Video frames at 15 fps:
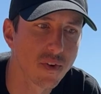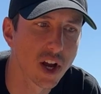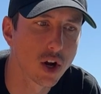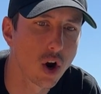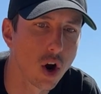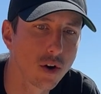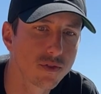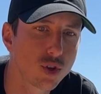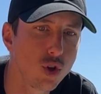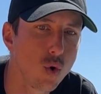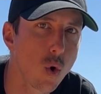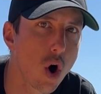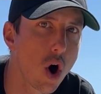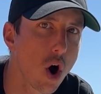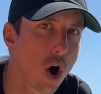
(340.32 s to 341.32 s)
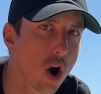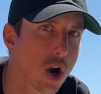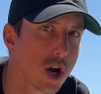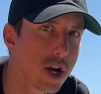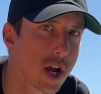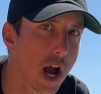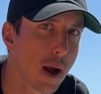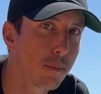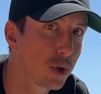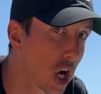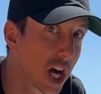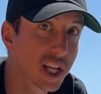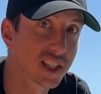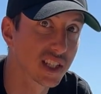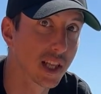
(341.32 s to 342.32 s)
I carve too hard, I'm
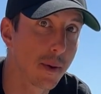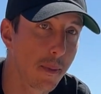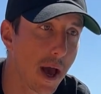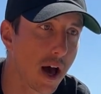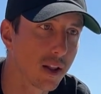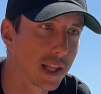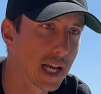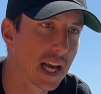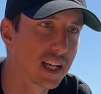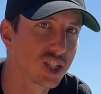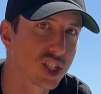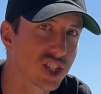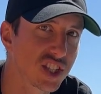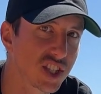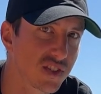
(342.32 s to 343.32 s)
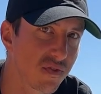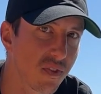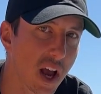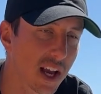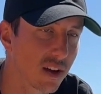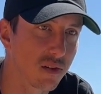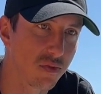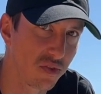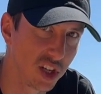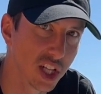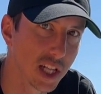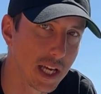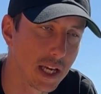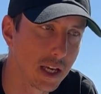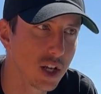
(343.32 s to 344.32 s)
gonna slip out. Like I could
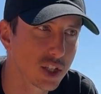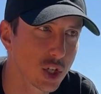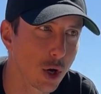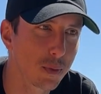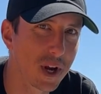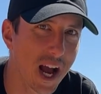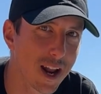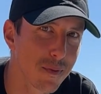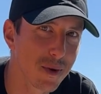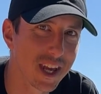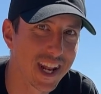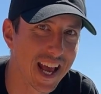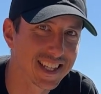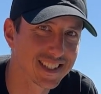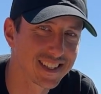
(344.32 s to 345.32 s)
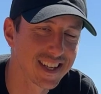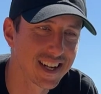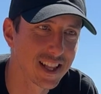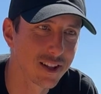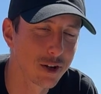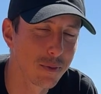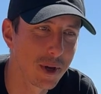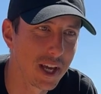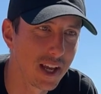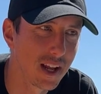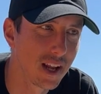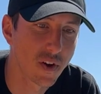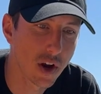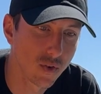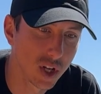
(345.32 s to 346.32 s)
feel it. So I'm kind of being hesitant a little bit.
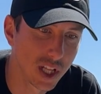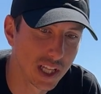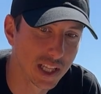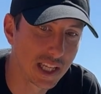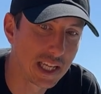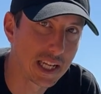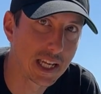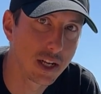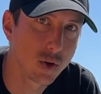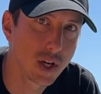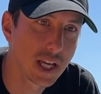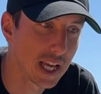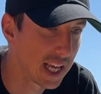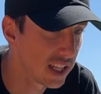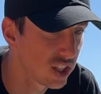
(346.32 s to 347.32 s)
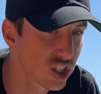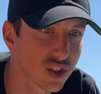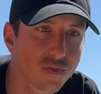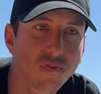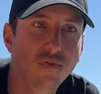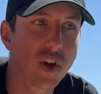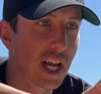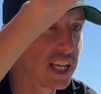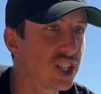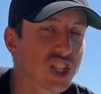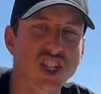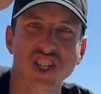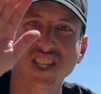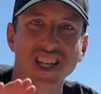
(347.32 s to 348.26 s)
If I really lean into it, it just